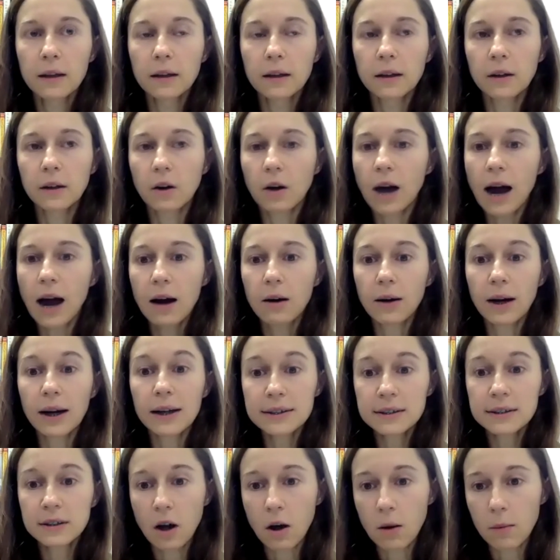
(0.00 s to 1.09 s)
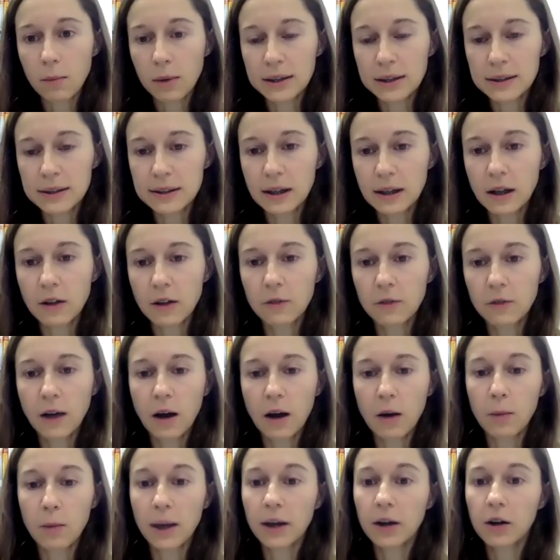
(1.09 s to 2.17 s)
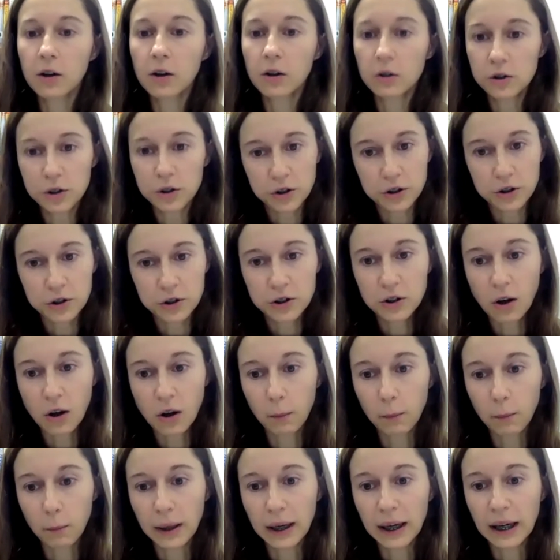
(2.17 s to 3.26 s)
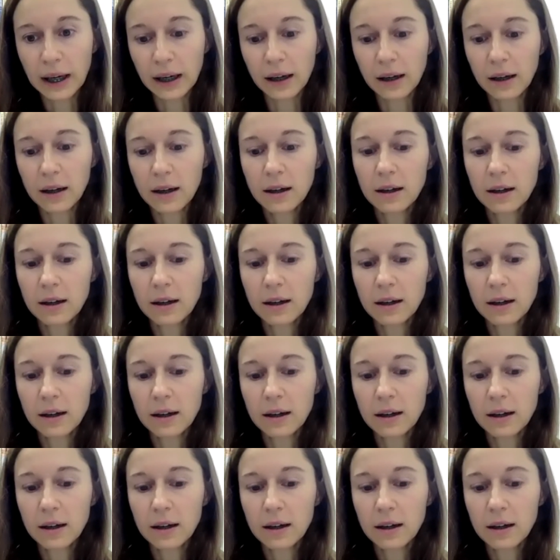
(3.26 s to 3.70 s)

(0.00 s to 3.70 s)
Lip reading: I saw myself, how my culture saw me